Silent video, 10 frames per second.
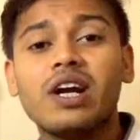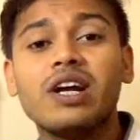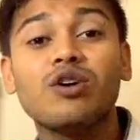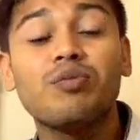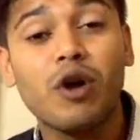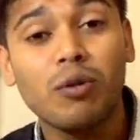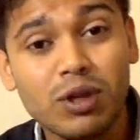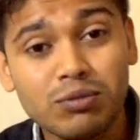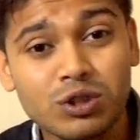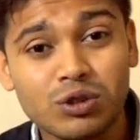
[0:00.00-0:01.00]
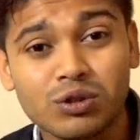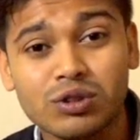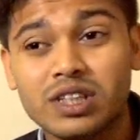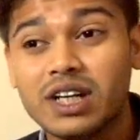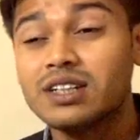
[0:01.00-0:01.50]
you can write your
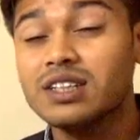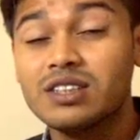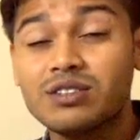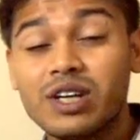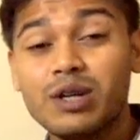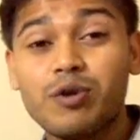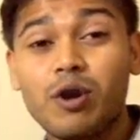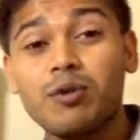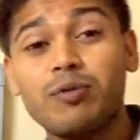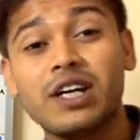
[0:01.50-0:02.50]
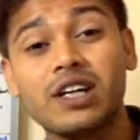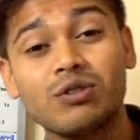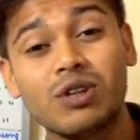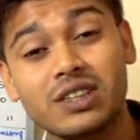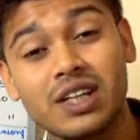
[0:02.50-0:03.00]
problems too, that this is very
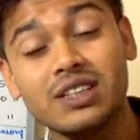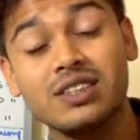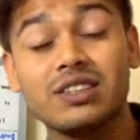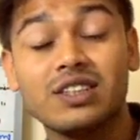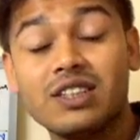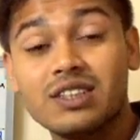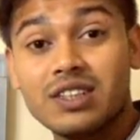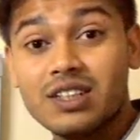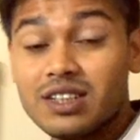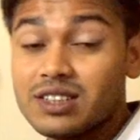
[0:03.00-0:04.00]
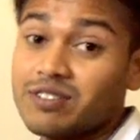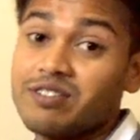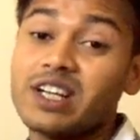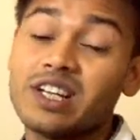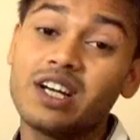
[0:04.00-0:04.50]
problematic to us, and it
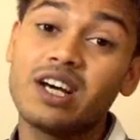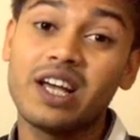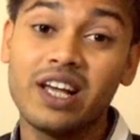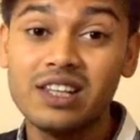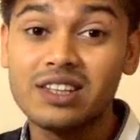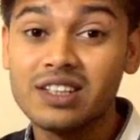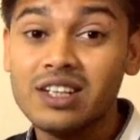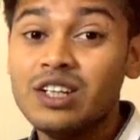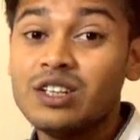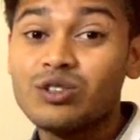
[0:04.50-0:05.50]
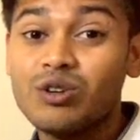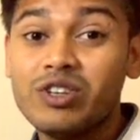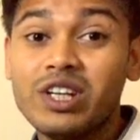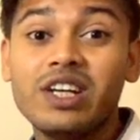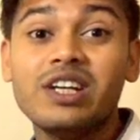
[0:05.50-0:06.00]
is affecting our health,
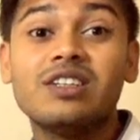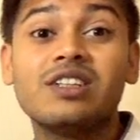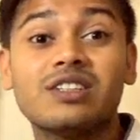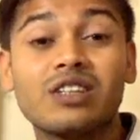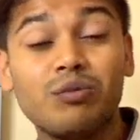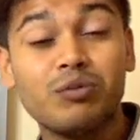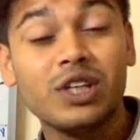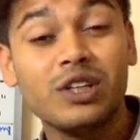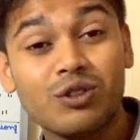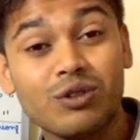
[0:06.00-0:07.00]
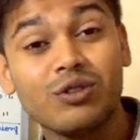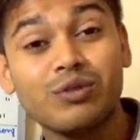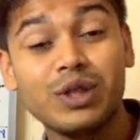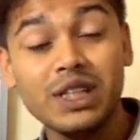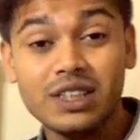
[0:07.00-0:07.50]
so we need this company
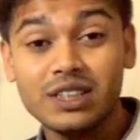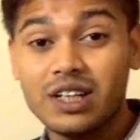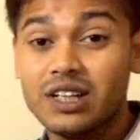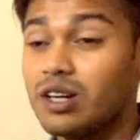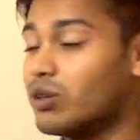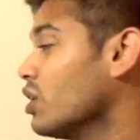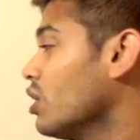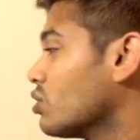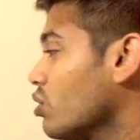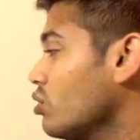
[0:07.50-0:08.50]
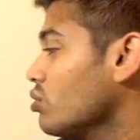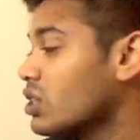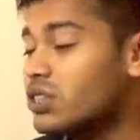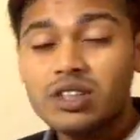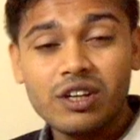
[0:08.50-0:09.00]
to be shut down.
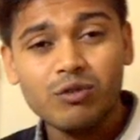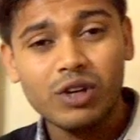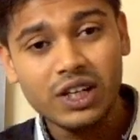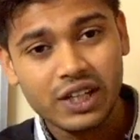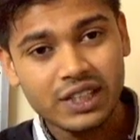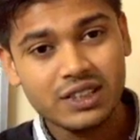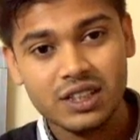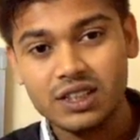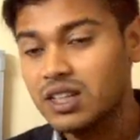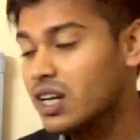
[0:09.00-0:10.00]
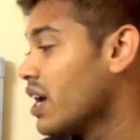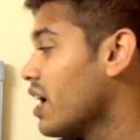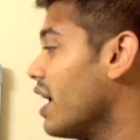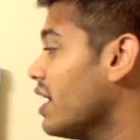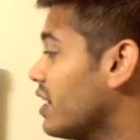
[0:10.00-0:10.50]
So you just give one
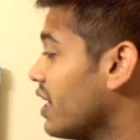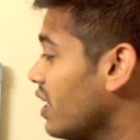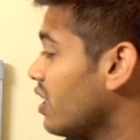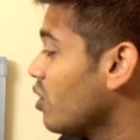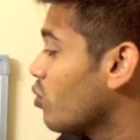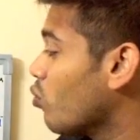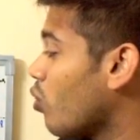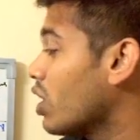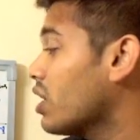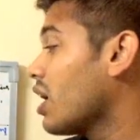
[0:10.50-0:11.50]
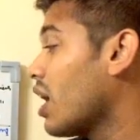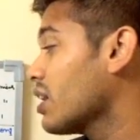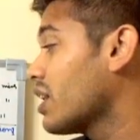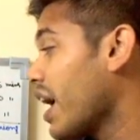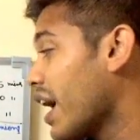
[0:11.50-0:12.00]
reason and tell
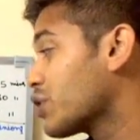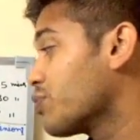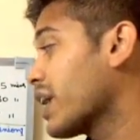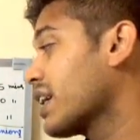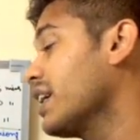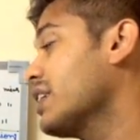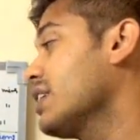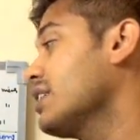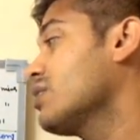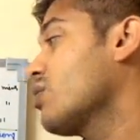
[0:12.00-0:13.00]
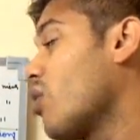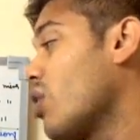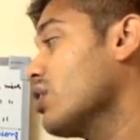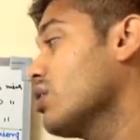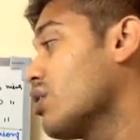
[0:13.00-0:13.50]
what are the
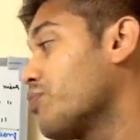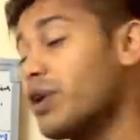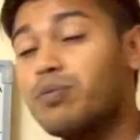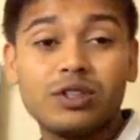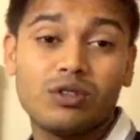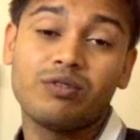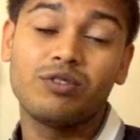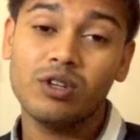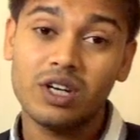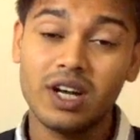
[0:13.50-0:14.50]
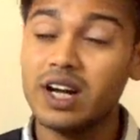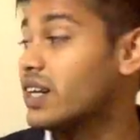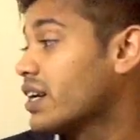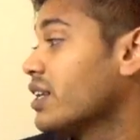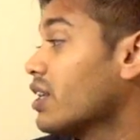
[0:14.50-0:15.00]
expectations or the purpose of your
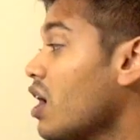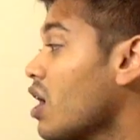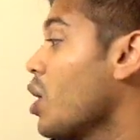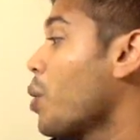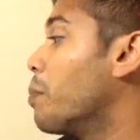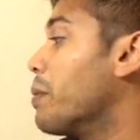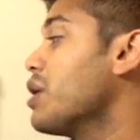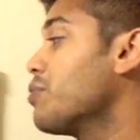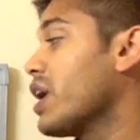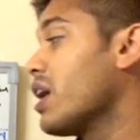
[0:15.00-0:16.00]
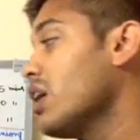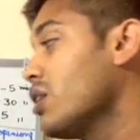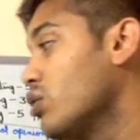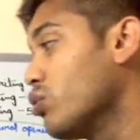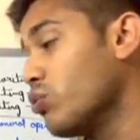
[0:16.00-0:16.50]
letter in the main
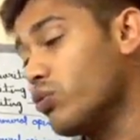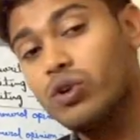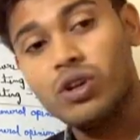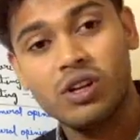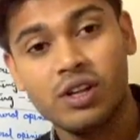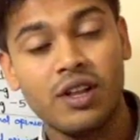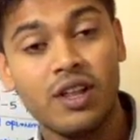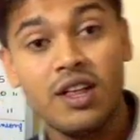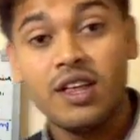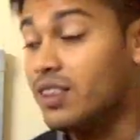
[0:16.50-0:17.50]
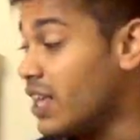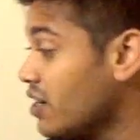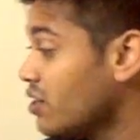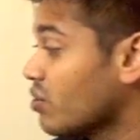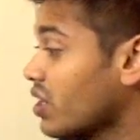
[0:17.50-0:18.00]
para 2.
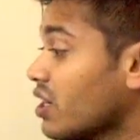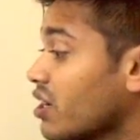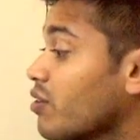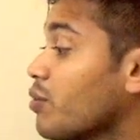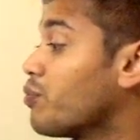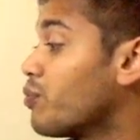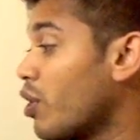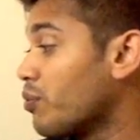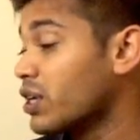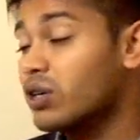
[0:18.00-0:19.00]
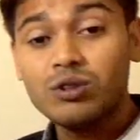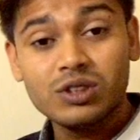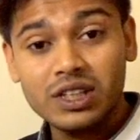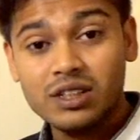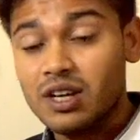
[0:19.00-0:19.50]
Then you can give a
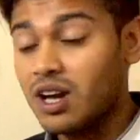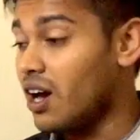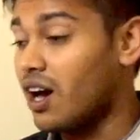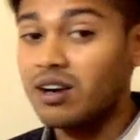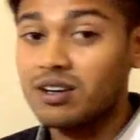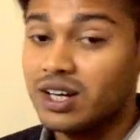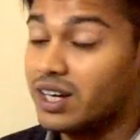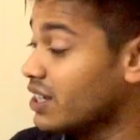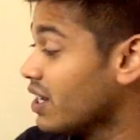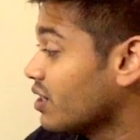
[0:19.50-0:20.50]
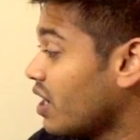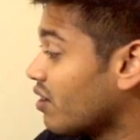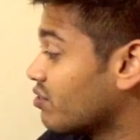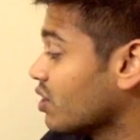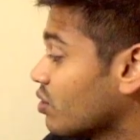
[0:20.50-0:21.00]
proper closing, and
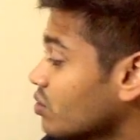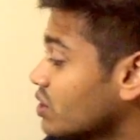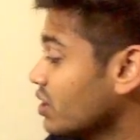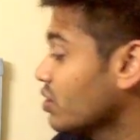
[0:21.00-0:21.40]
then after